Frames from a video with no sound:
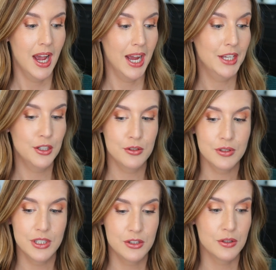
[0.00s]
I
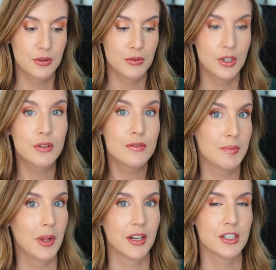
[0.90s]
usually do use
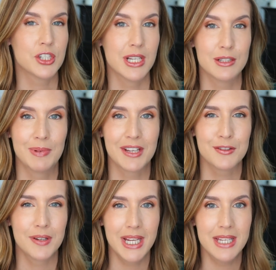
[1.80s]
blotting sheets because
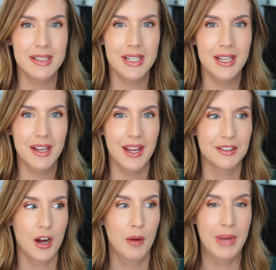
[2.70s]
they're easy
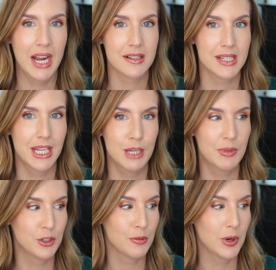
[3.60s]
and compact to keep
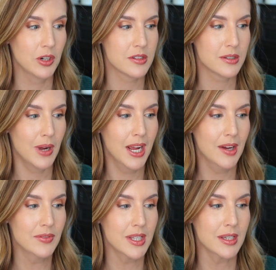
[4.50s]
in your purse. So I
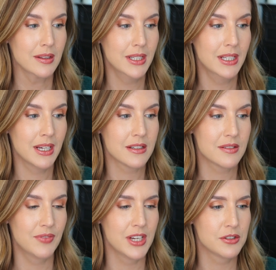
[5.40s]
have the
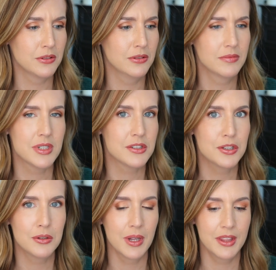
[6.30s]
Kleenex facial
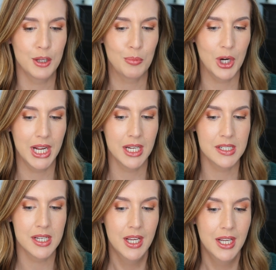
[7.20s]
tissue, I think,
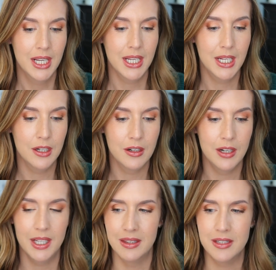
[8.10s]
brand
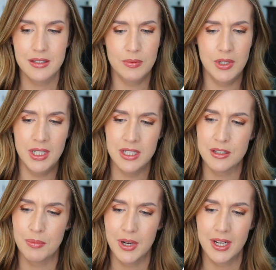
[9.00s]
here. And this one
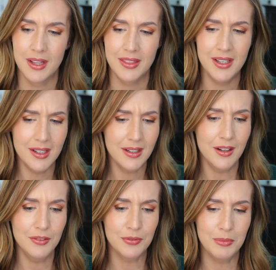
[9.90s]
is a brand, I think I
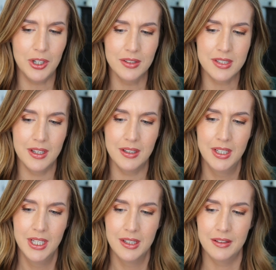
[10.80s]
got it from Ulta,
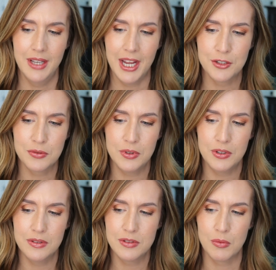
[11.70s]

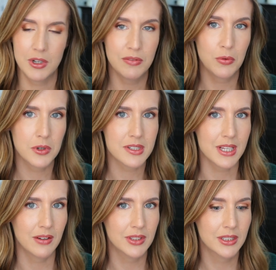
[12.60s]
natural 24
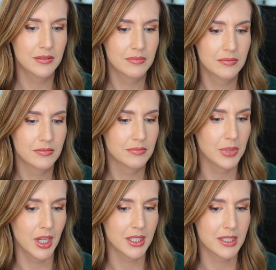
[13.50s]
seven
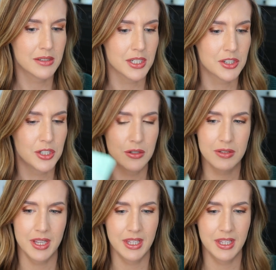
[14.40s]
blotting tissues.